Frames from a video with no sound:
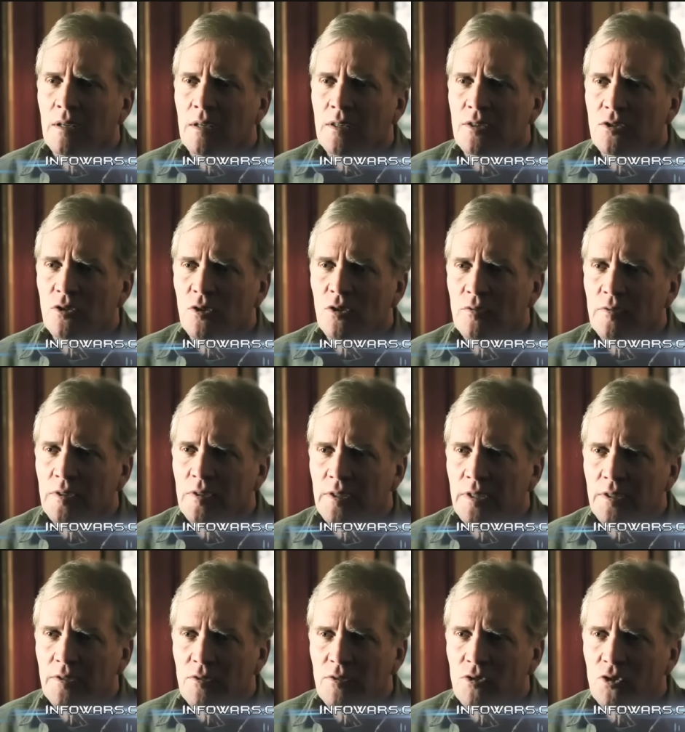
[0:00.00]
I served in
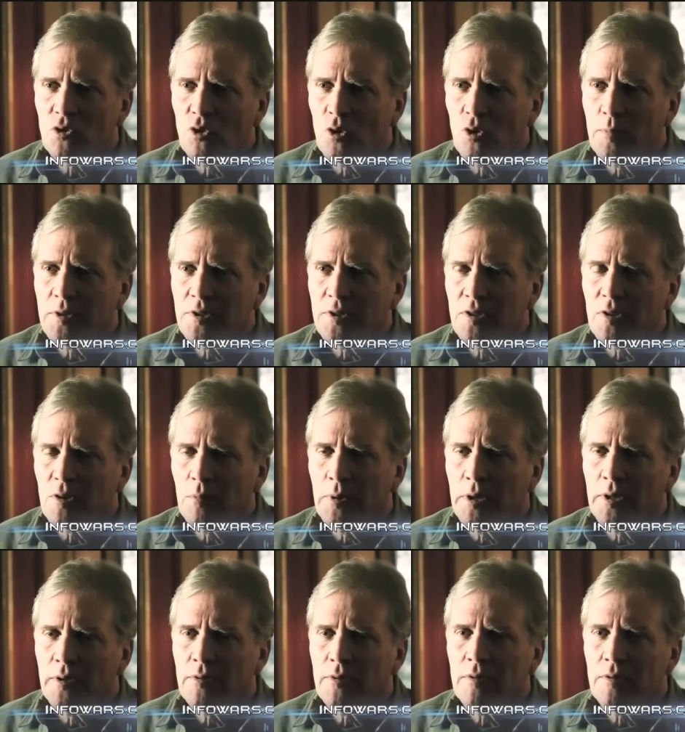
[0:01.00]
Desert Storm as a
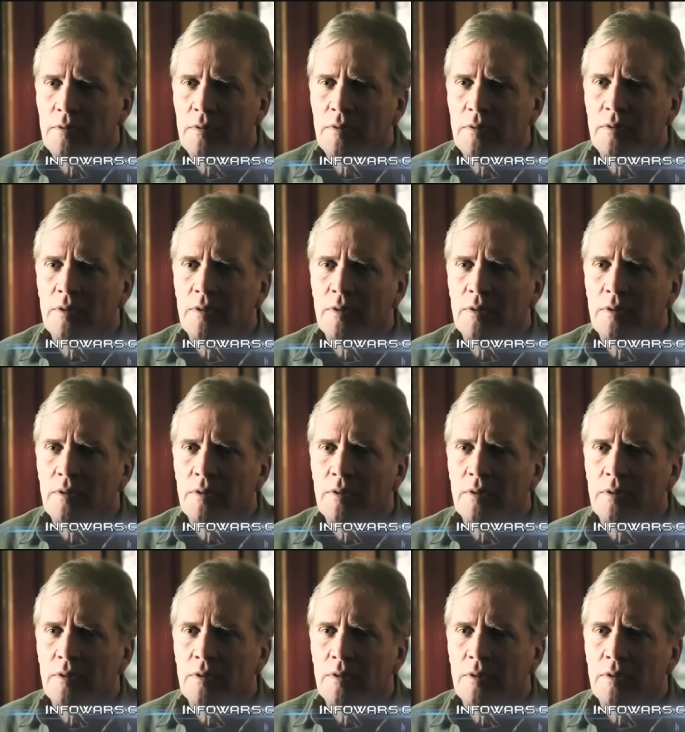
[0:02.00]
commander.